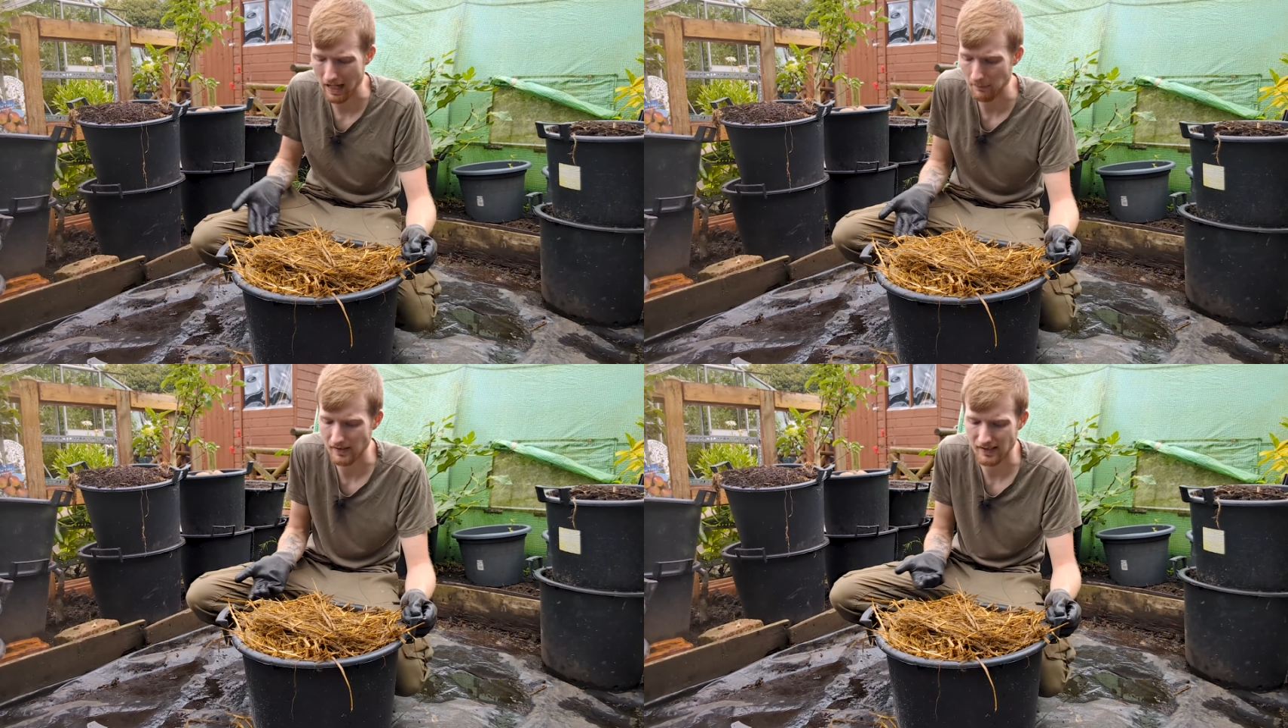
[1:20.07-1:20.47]
what
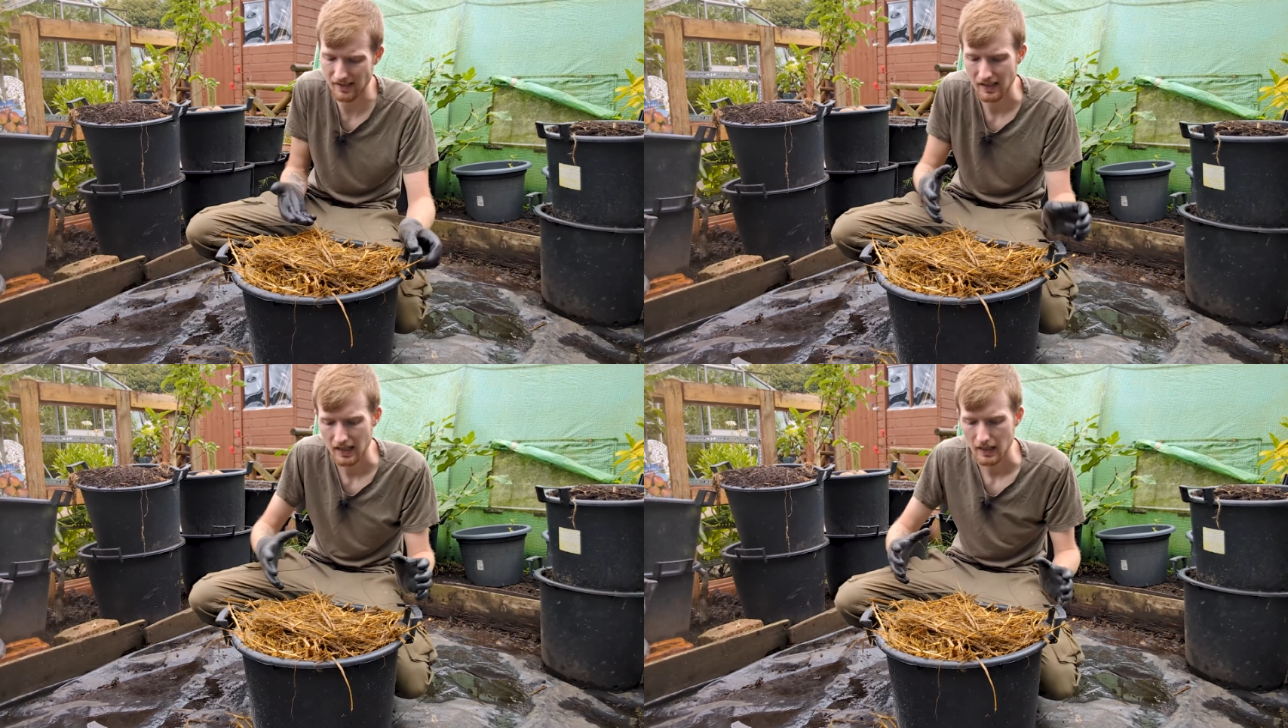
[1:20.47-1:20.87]
happens
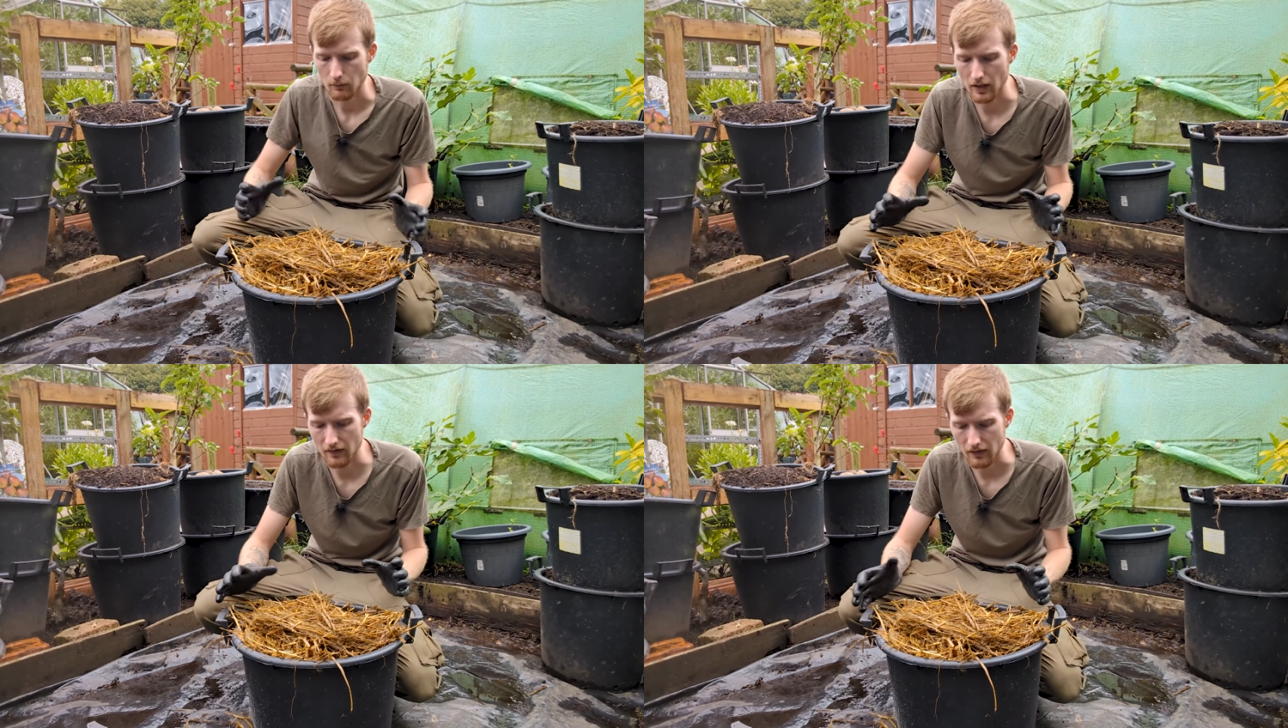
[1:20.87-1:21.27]
is
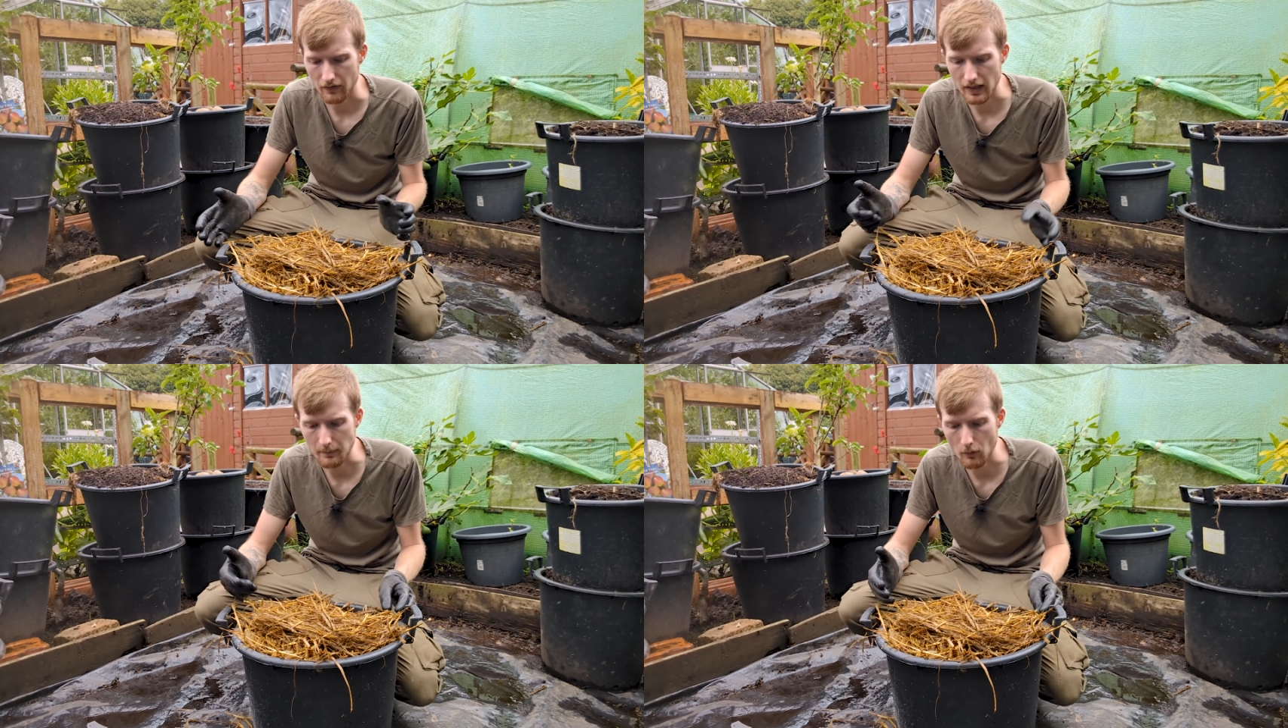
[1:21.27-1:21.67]
when
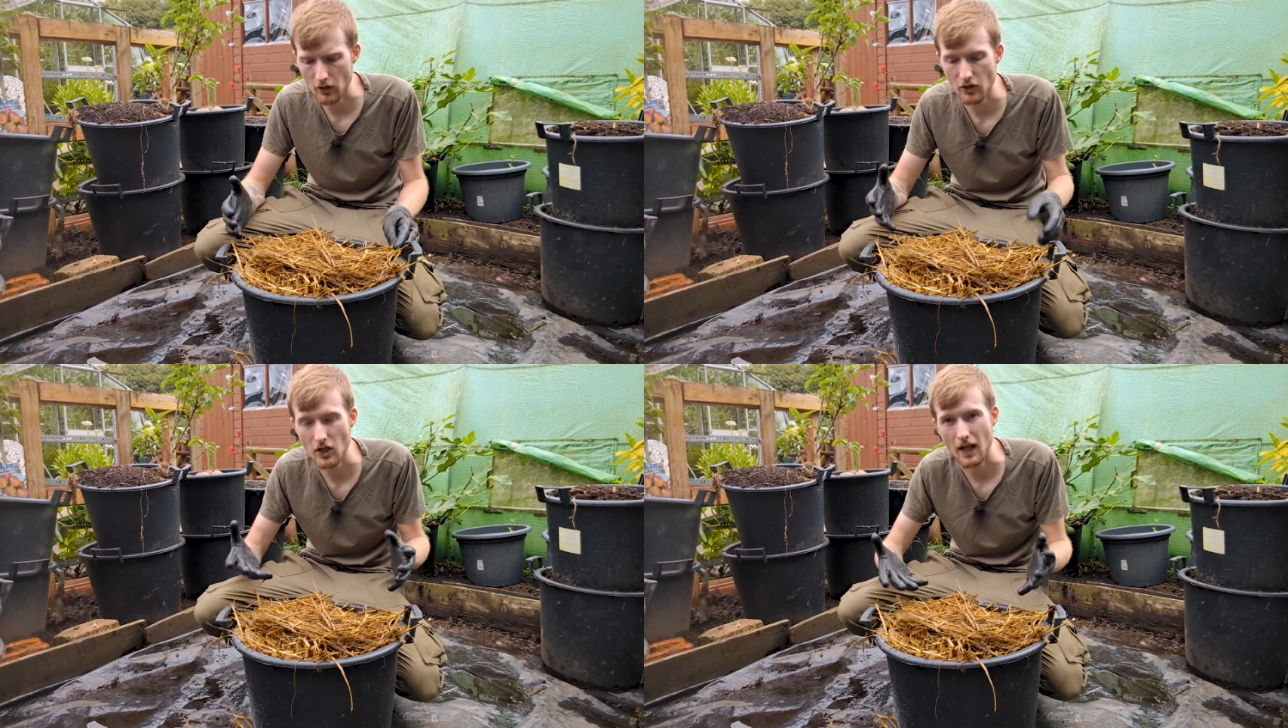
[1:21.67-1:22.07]
the
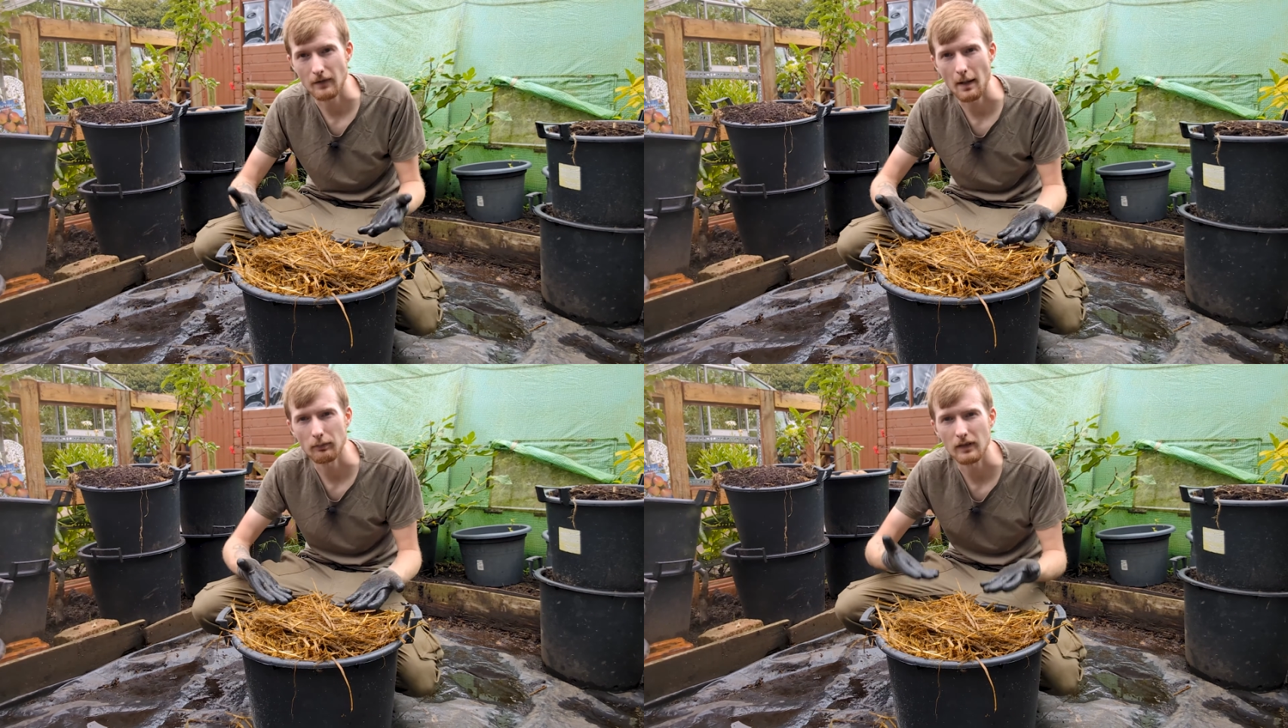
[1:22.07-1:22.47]
moisture
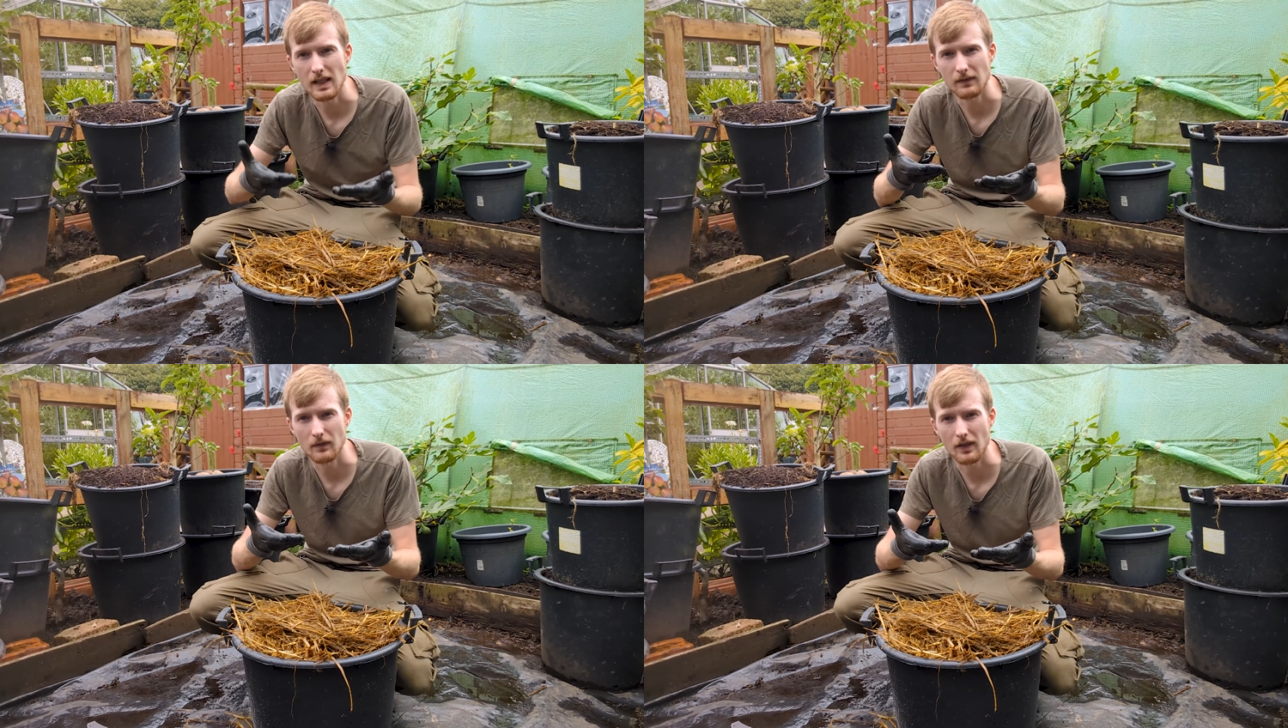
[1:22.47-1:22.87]

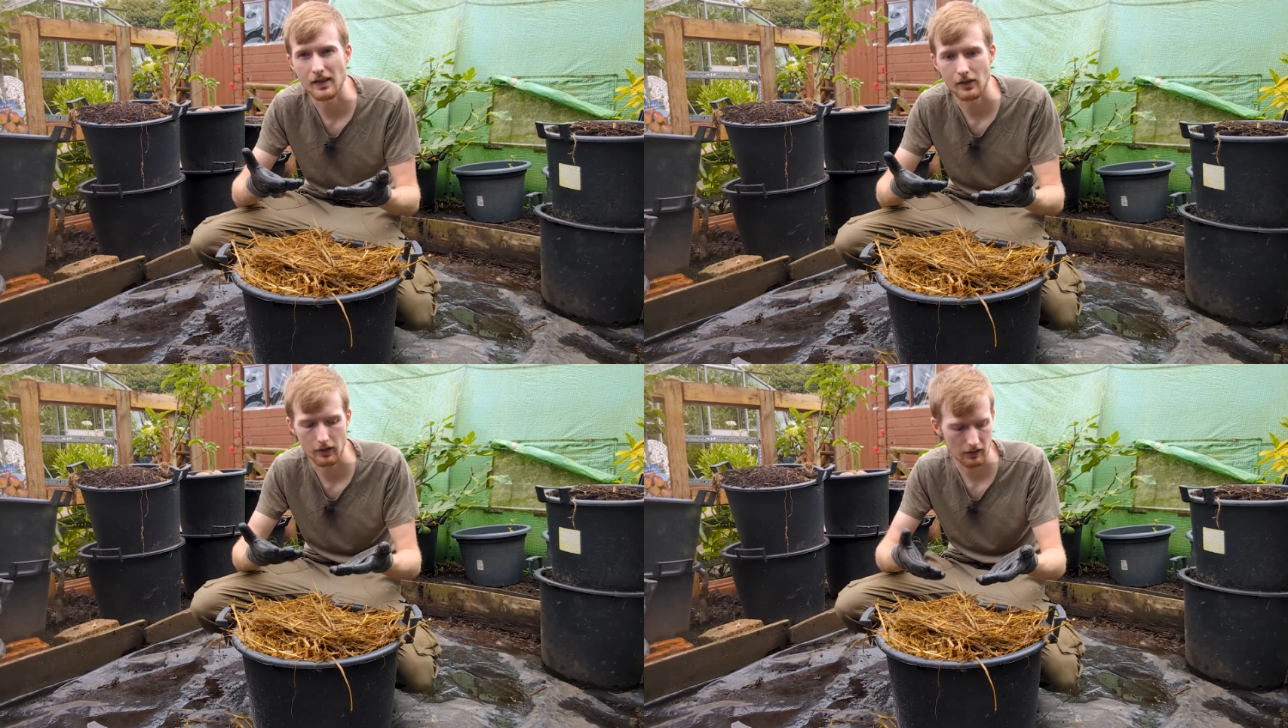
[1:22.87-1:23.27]
evaporates from the
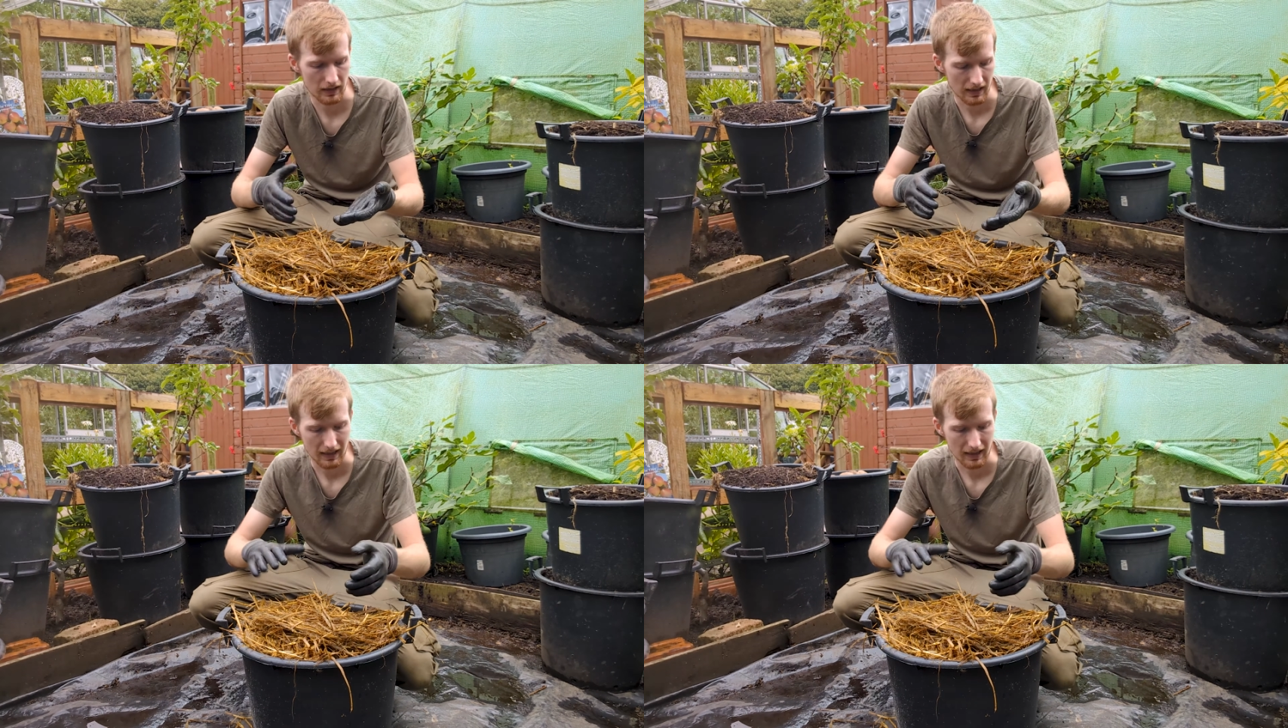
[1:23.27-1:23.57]
soil,